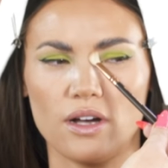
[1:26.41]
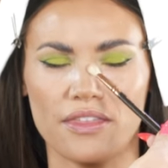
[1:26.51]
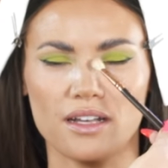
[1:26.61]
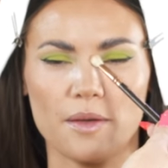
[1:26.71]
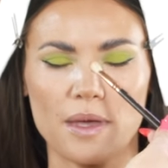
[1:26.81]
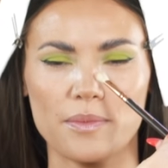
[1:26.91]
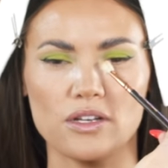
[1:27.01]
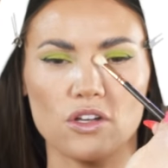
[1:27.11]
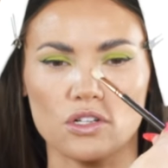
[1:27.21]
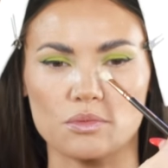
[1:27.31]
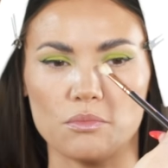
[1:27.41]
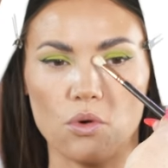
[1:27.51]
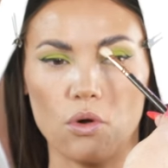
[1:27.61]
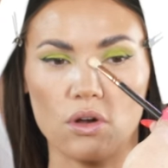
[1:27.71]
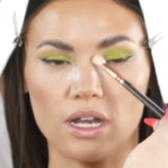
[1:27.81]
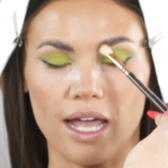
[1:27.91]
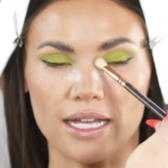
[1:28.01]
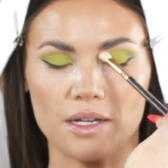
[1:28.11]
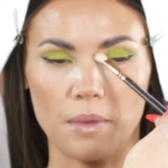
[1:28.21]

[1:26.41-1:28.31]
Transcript: I think I maybe looked more like